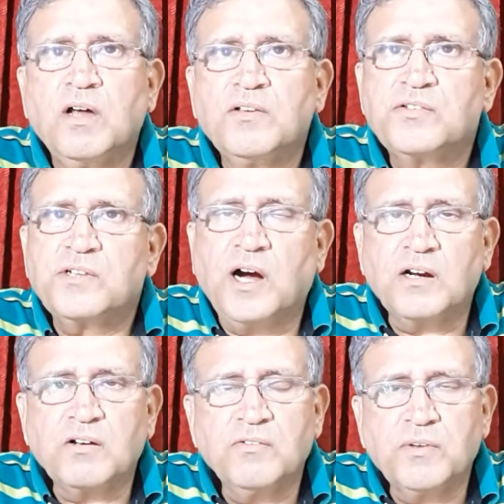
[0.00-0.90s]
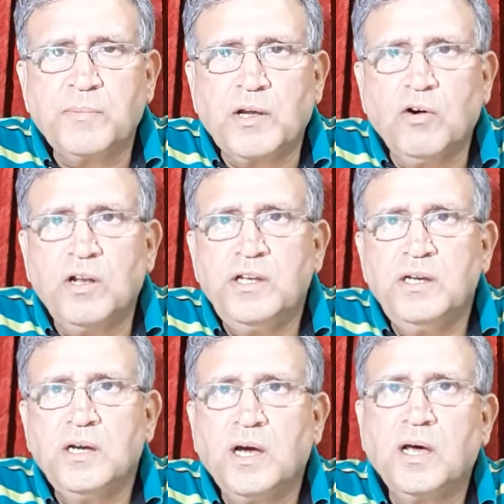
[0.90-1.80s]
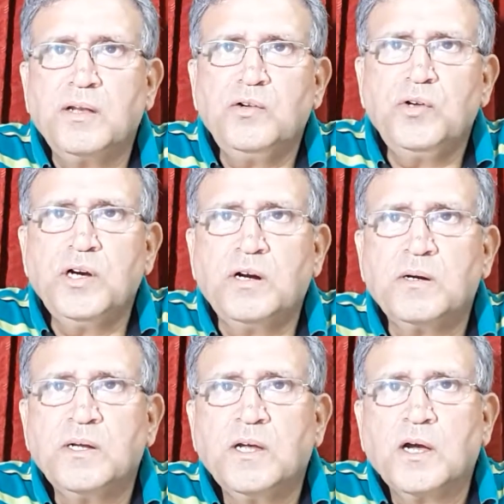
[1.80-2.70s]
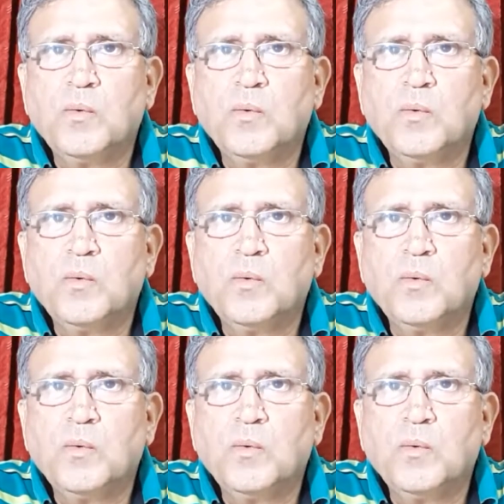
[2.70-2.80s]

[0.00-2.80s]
on the start of the Bengali New Year.